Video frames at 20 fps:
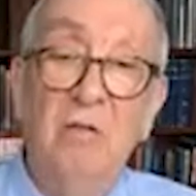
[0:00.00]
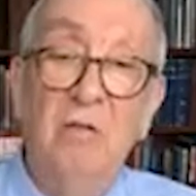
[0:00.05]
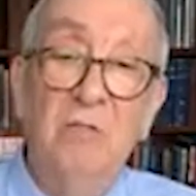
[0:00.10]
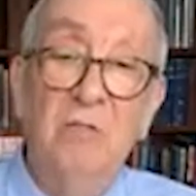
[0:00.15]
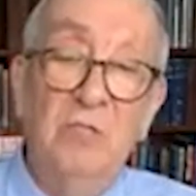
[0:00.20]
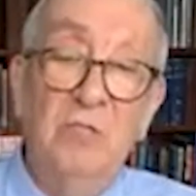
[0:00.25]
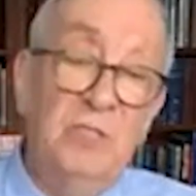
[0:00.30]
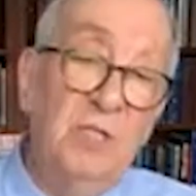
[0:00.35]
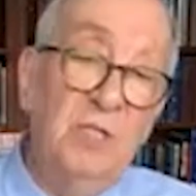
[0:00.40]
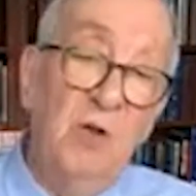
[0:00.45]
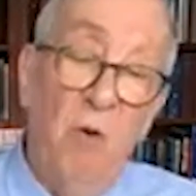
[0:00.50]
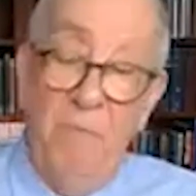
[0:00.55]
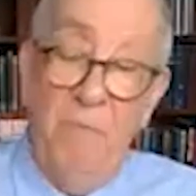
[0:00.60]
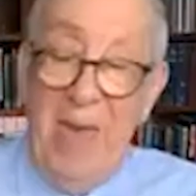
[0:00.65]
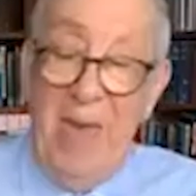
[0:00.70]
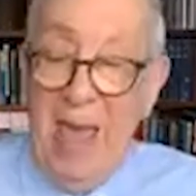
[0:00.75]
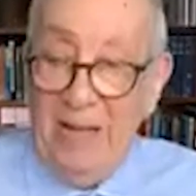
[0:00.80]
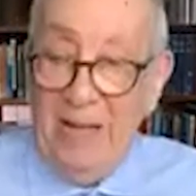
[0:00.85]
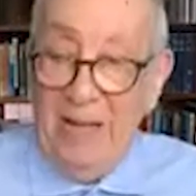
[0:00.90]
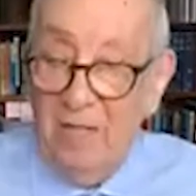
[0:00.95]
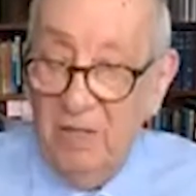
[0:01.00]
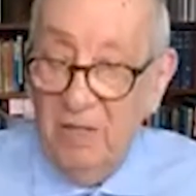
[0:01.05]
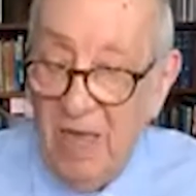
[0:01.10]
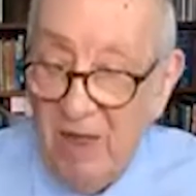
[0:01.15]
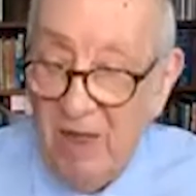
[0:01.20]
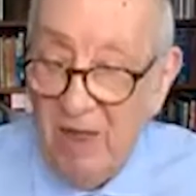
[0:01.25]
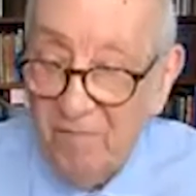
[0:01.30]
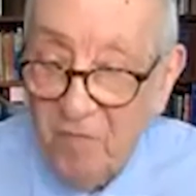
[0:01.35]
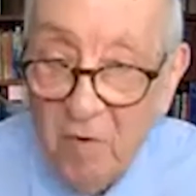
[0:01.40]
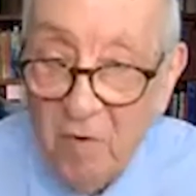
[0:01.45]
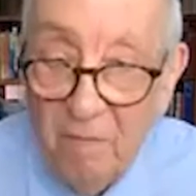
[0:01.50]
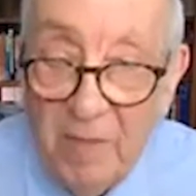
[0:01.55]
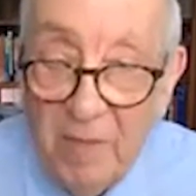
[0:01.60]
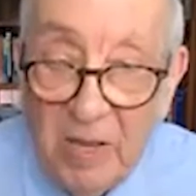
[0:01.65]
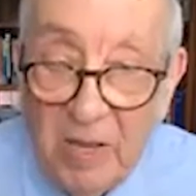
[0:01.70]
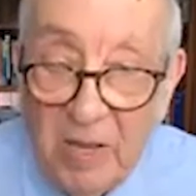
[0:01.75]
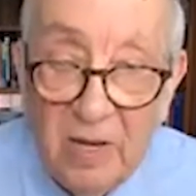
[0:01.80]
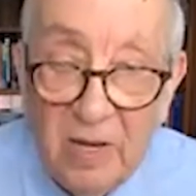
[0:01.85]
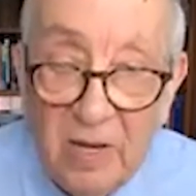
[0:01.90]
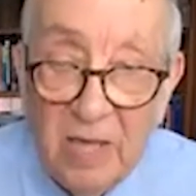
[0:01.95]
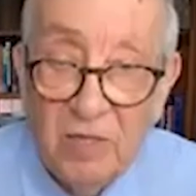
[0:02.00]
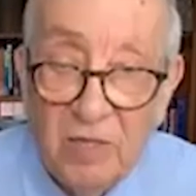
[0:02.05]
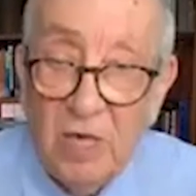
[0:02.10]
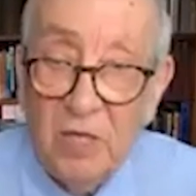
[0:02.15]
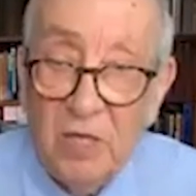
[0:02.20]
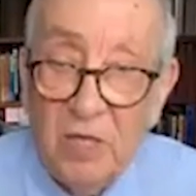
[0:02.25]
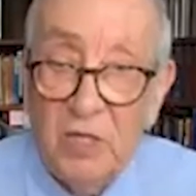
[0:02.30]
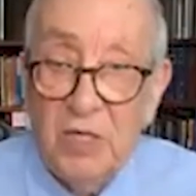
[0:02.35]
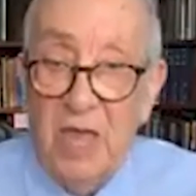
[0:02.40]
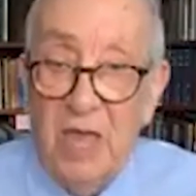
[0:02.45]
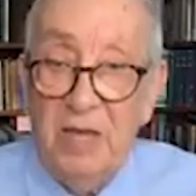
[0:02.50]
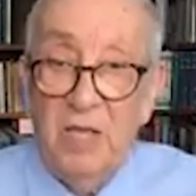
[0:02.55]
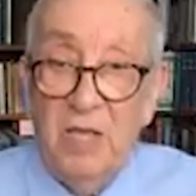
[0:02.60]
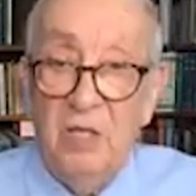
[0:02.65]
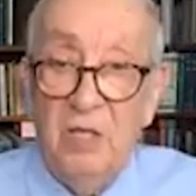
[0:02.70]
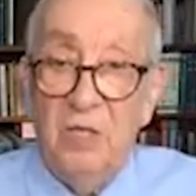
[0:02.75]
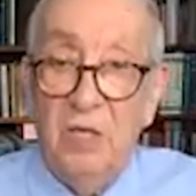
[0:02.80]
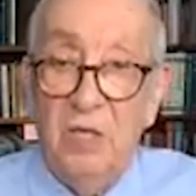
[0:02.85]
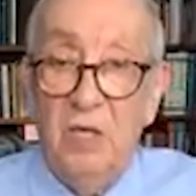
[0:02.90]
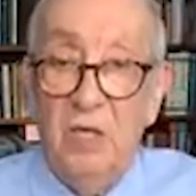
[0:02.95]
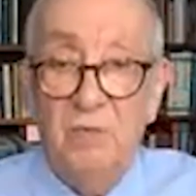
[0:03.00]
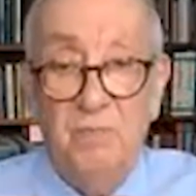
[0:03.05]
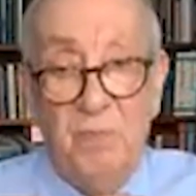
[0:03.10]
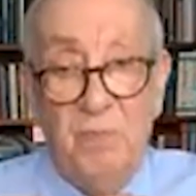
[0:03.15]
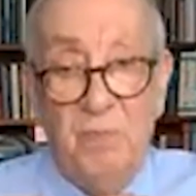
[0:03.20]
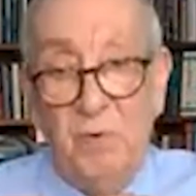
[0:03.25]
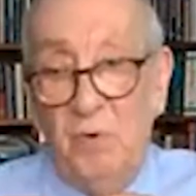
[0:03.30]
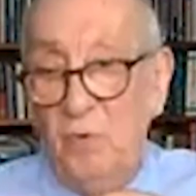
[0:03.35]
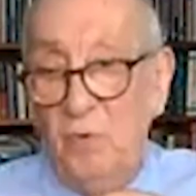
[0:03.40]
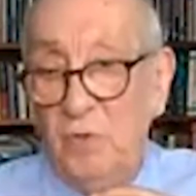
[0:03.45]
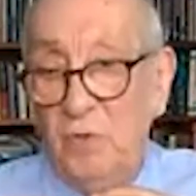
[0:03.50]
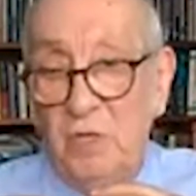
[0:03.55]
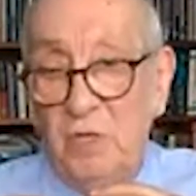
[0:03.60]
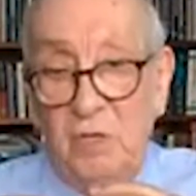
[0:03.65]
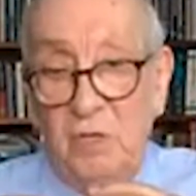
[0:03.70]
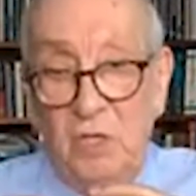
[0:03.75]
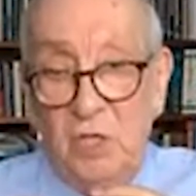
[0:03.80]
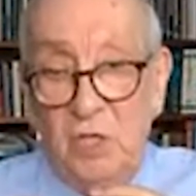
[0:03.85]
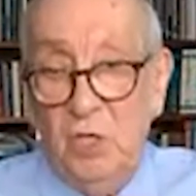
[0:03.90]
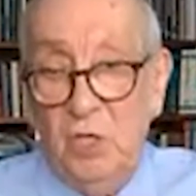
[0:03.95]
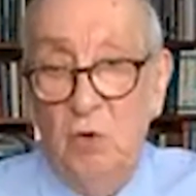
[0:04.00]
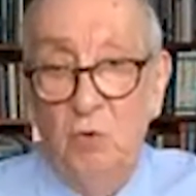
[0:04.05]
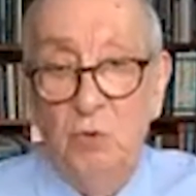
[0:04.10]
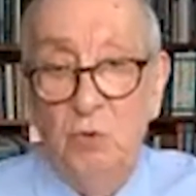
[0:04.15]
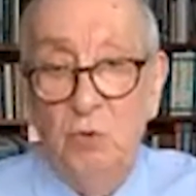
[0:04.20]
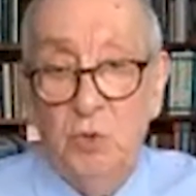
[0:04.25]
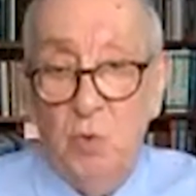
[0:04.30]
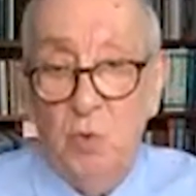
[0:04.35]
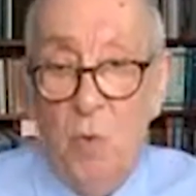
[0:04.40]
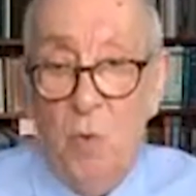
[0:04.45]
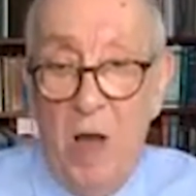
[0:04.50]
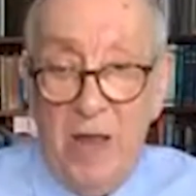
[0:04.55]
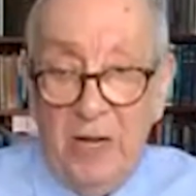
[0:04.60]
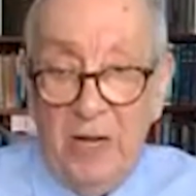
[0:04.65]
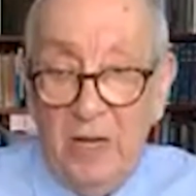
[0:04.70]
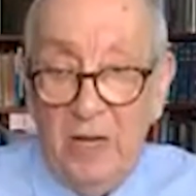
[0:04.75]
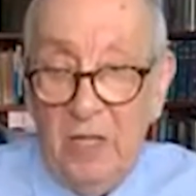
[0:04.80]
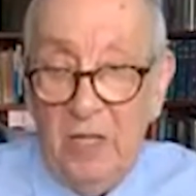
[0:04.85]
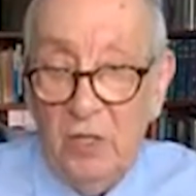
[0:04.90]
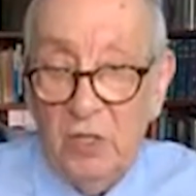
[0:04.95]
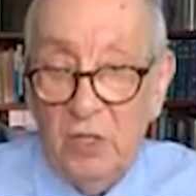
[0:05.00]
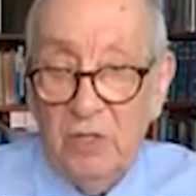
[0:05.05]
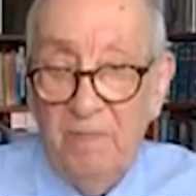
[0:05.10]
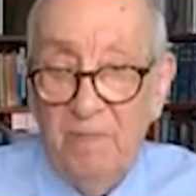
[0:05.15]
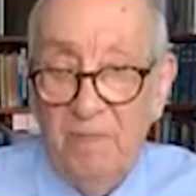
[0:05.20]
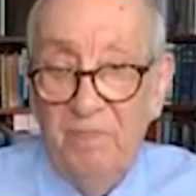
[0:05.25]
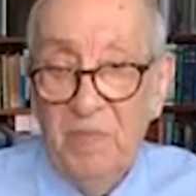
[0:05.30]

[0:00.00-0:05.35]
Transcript: just to go back to that for a minute, as I said, is produced in huge quantities.